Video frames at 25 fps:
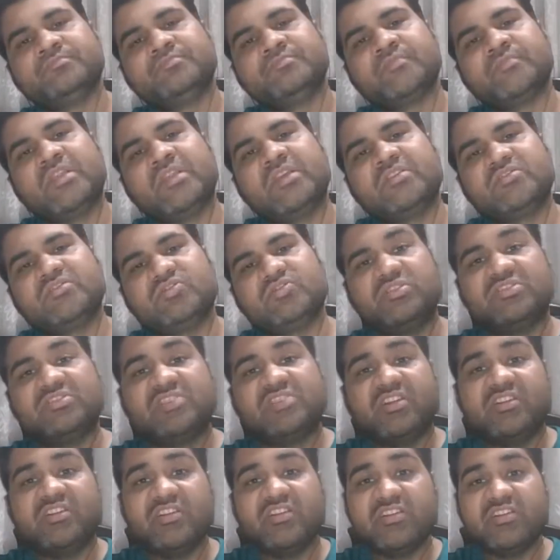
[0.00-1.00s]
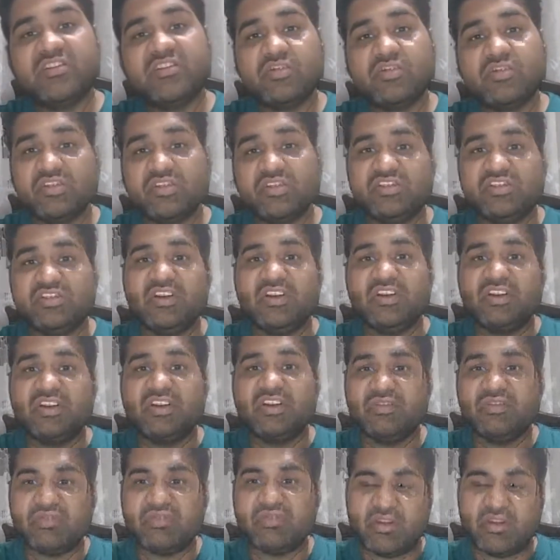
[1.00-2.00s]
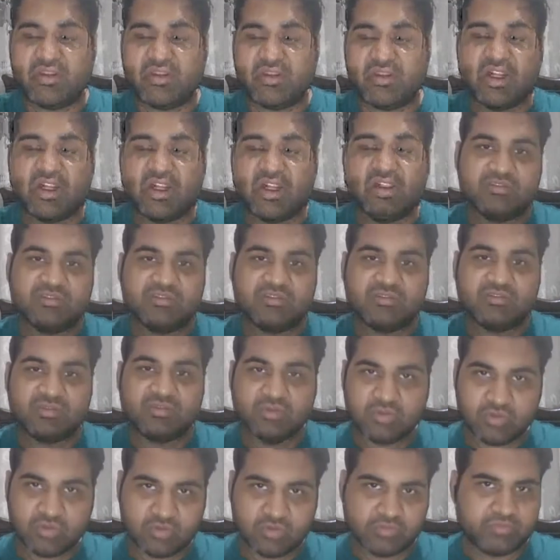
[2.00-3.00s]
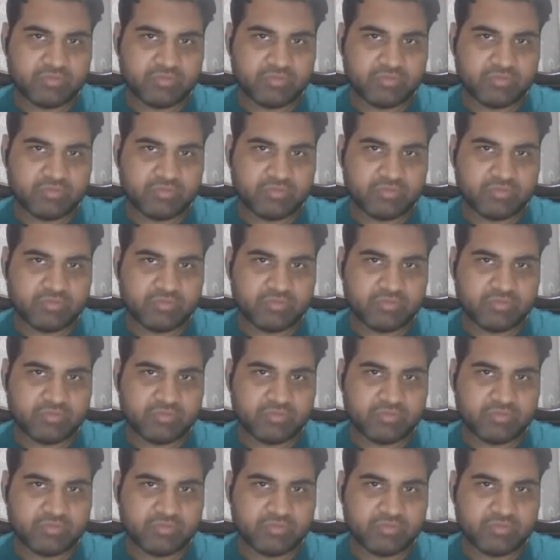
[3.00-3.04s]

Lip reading: So it's a dissociative reference group.